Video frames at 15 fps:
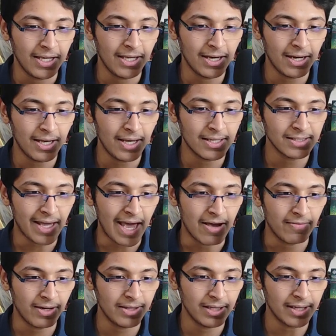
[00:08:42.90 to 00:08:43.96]
here is
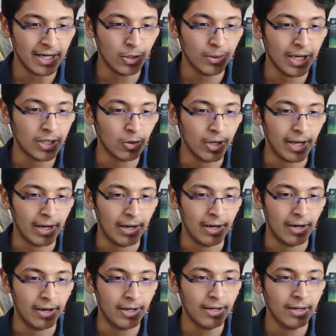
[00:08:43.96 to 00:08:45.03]
everything that you need to
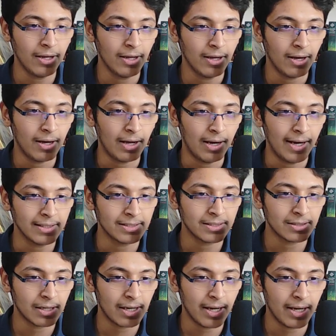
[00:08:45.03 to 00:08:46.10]
learn.
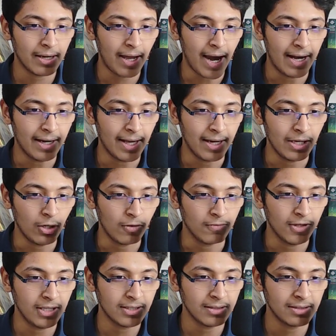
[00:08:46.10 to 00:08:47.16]
Let's click at any
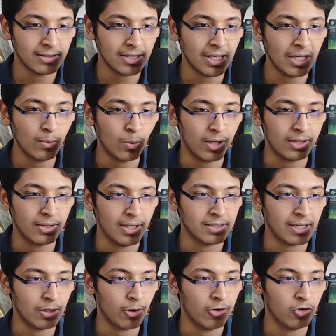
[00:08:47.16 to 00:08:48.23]
of these and see what
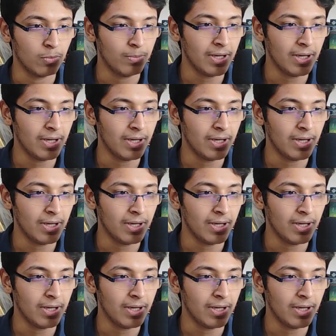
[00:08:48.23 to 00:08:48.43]
these are going to